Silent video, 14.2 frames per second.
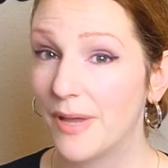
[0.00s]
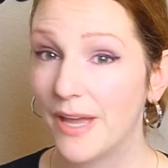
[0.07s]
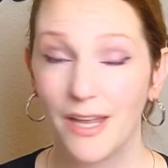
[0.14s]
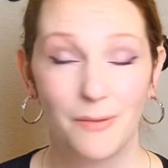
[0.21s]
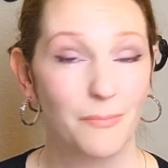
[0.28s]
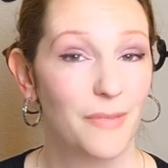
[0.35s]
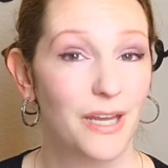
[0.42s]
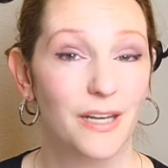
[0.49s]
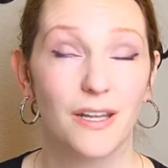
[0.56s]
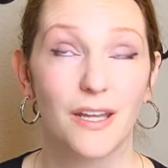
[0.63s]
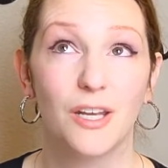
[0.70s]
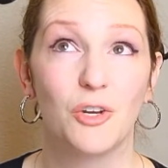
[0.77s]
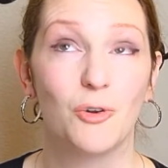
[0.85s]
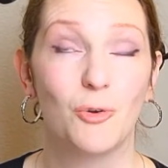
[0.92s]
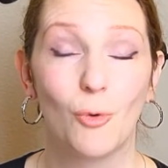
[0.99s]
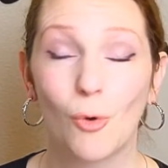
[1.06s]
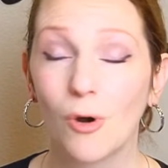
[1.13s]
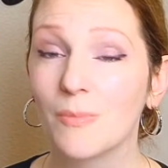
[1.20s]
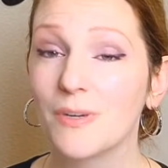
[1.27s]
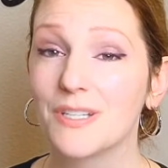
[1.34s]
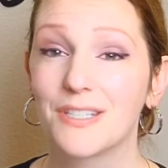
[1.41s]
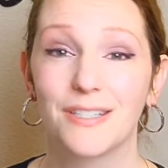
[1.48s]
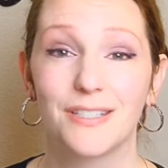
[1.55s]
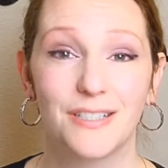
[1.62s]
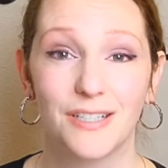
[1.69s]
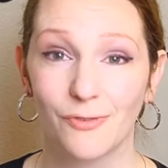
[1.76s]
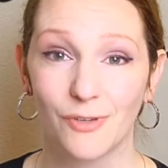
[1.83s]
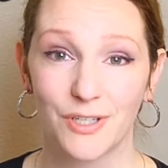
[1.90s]
pet made an enormous
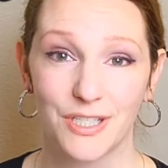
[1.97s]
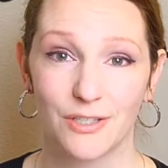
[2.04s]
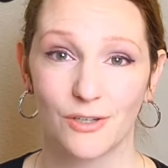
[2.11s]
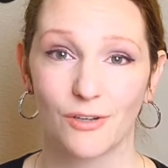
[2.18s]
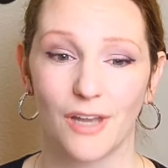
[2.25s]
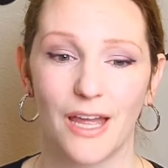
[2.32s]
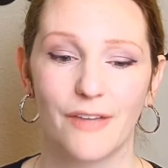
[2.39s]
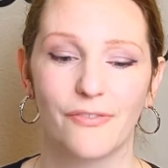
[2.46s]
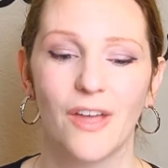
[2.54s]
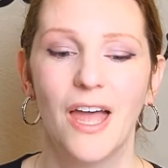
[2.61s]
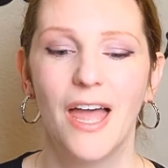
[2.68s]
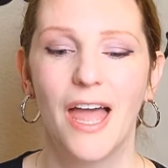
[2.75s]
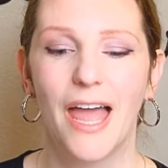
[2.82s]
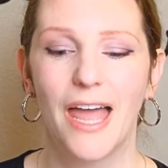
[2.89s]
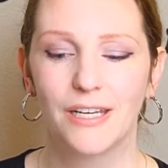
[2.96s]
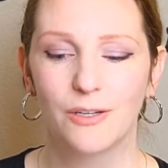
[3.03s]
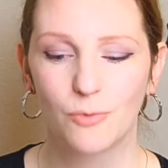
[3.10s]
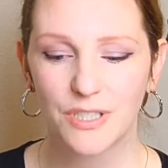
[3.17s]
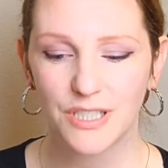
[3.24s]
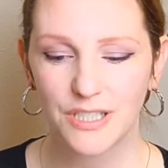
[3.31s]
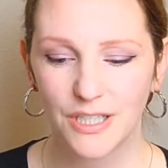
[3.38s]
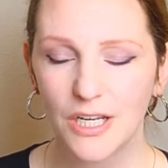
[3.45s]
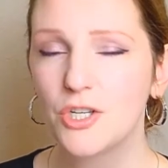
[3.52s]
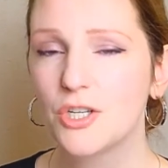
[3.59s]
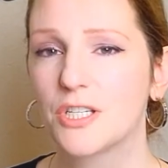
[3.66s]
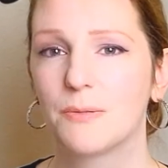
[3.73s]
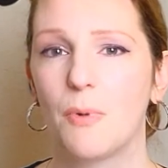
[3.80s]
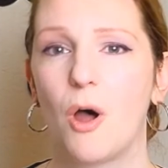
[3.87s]
difference in her life. And it was such
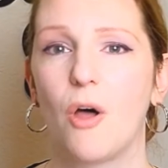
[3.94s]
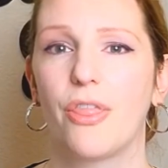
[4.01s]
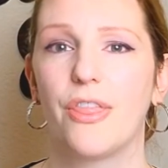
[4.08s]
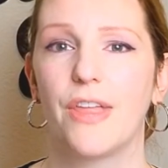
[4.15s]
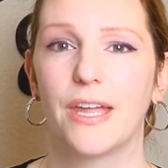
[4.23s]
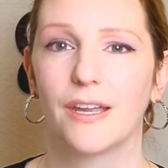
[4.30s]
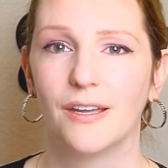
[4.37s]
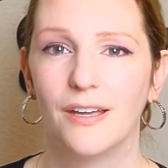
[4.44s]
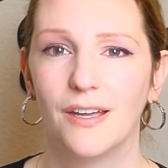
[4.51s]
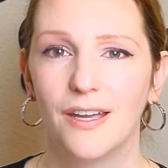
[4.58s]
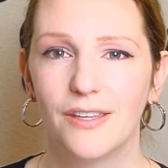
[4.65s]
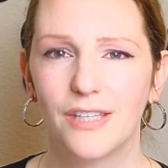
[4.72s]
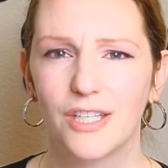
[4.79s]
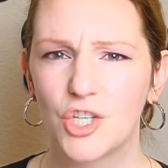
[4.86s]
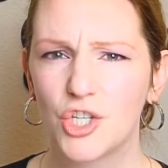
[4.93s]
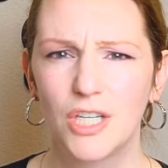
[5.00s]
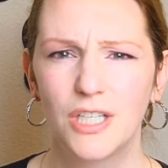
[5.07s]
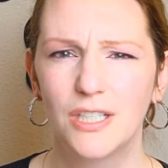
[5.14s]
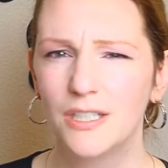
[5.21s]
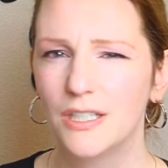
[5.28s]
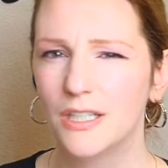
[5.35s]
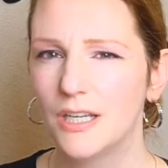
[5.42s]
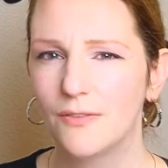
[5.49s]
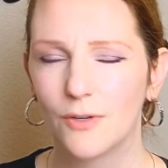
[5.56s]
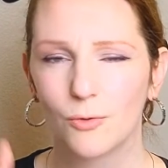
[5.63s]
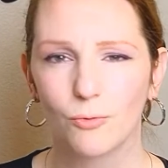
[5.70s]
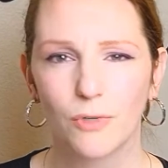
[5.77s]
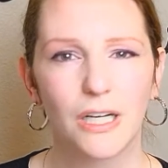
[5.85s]
a small thing that she didn't
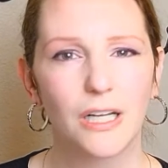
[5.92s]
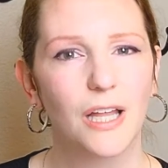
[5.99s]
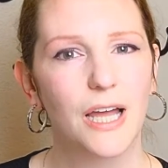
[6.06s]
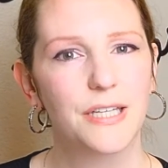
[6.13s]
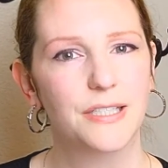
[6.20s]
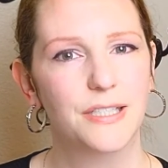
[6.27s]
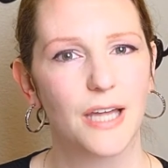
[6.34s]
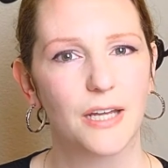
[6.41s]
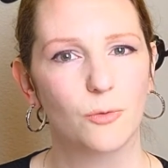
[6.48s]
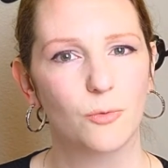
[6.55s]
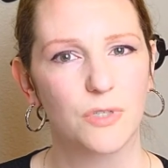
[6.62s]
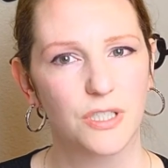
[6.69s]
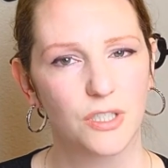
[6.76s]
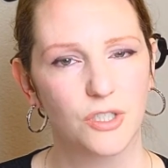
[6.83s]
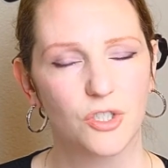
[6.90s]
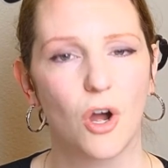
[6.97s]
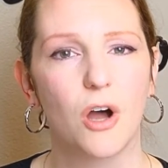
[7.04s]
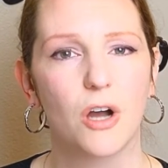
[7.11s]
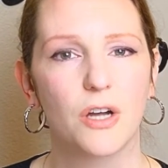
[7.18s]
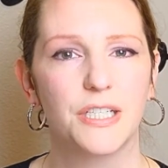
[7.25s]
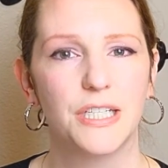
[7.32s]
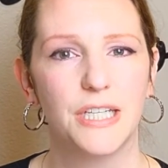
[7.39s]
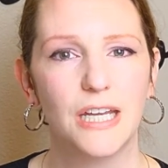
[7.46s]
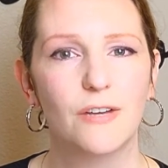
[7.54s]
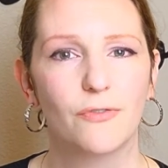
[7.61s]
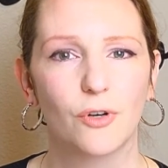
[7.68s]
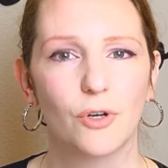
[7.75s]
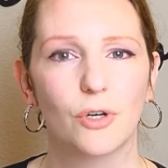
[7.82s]
even realize that it was the dog's
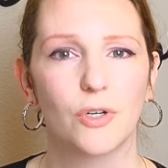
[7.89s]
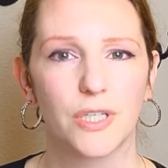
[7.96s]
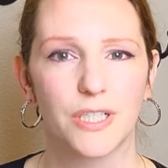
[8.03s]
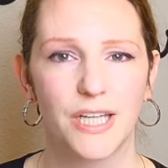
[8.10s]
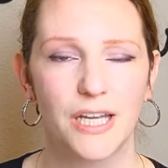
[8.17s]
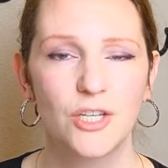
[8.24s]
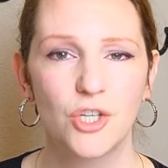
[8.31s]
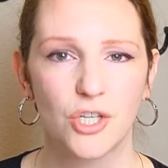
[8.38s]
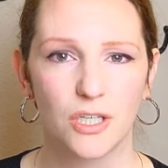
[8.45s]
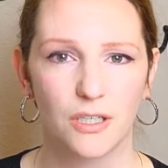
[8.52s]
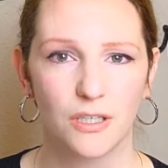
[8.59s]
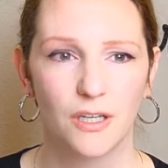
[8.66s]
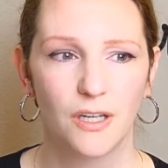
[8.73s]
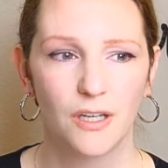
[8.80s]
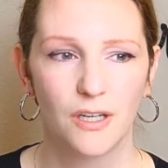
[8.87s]
need for her attention